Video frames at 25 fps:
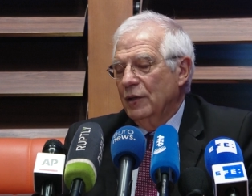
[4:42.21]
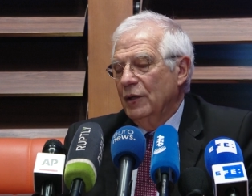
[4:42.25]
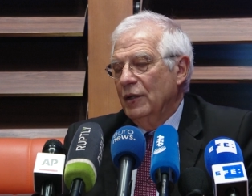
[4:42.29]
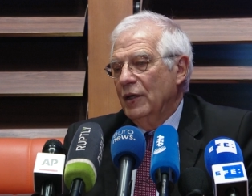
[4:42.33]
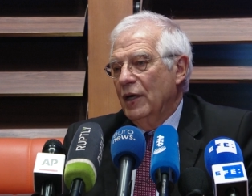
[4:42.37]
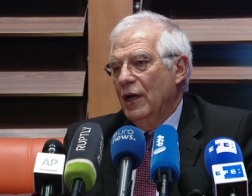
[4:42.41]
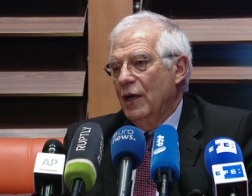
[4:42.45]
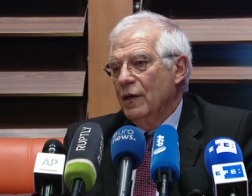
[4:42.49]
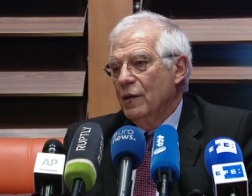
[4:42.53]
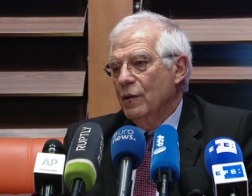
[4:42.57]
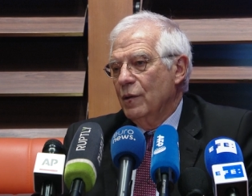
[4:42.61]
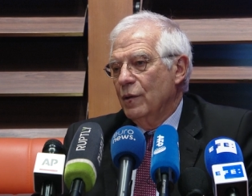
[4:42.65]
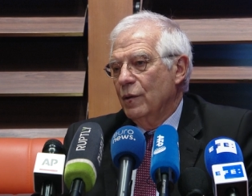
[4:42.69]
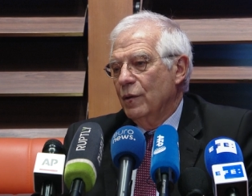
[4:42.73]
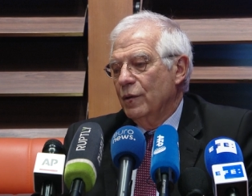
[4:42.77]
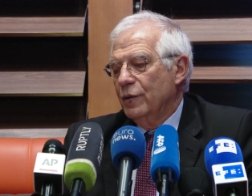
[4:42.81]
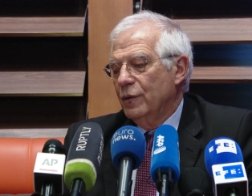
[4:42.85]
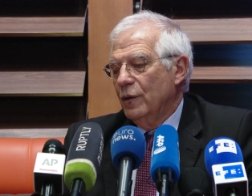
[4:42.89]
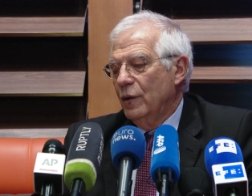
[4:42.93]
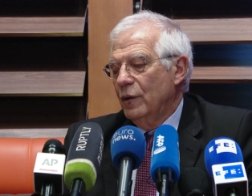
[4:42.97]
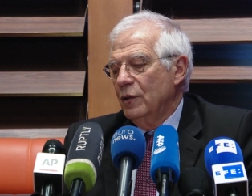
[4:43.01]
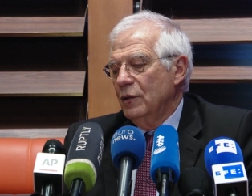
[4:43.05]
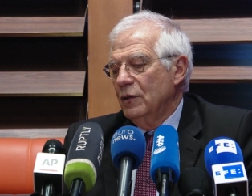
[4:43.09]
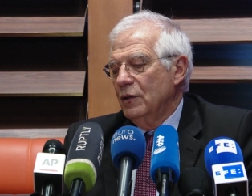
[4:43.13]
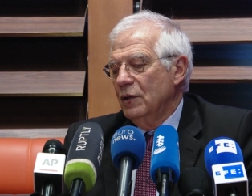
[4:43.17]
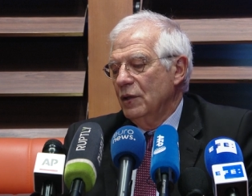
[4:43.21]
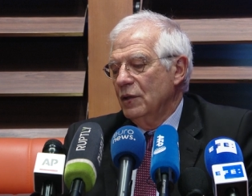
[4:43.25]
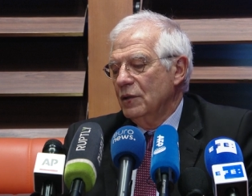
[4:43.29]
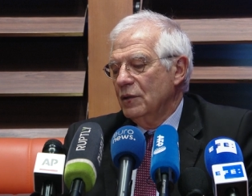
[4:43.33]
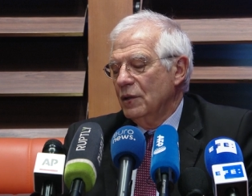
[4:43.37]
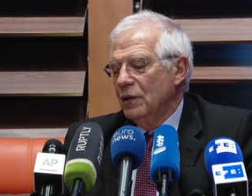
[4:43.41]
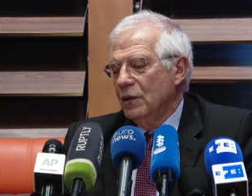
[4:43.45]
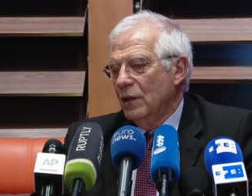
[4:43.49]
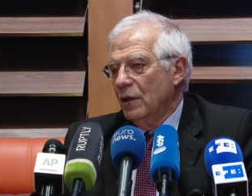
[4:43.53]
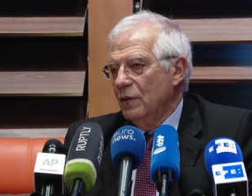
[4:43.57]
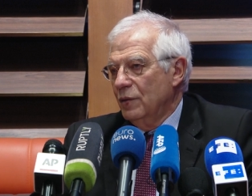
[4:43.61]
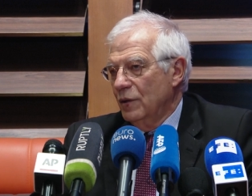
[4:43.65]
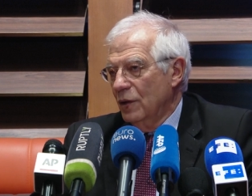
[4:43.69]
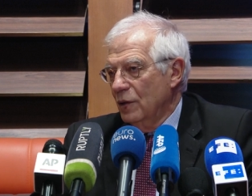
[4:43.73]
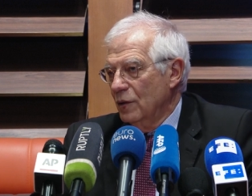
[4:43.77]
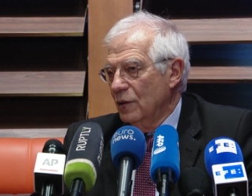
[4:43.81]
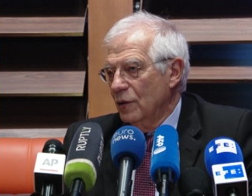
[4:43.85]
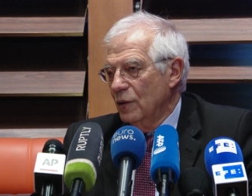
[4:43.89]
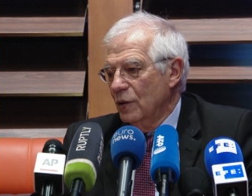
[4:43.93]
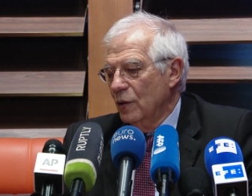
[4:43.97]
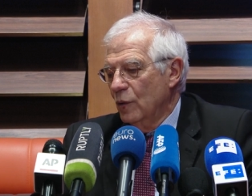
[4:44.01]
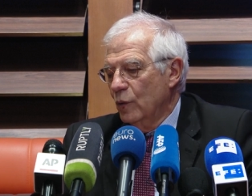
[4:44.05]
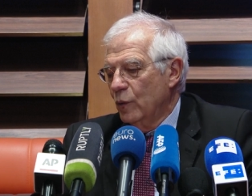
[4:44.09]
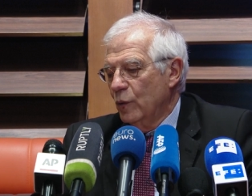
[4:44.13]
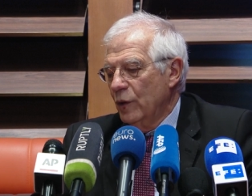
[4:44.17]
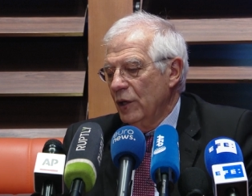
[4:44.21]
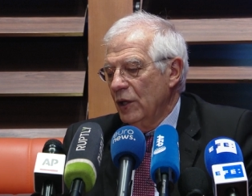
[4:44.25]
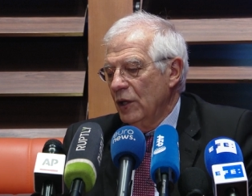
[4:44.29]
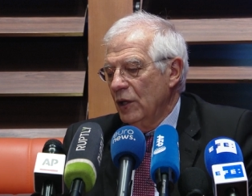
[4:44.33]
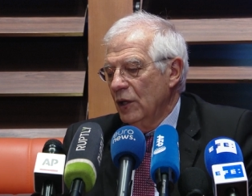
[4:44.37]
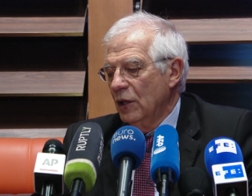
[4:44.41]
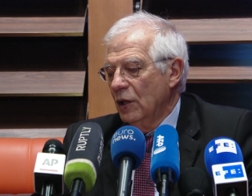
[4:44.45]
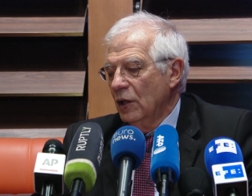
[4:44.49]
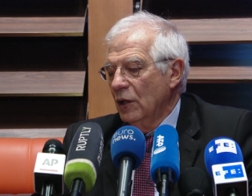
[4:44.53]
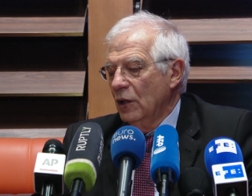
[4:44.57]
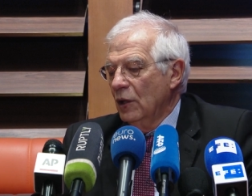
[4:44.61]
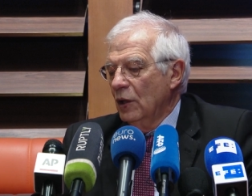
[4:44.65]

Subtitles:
Iranian authorities, and I think they agree,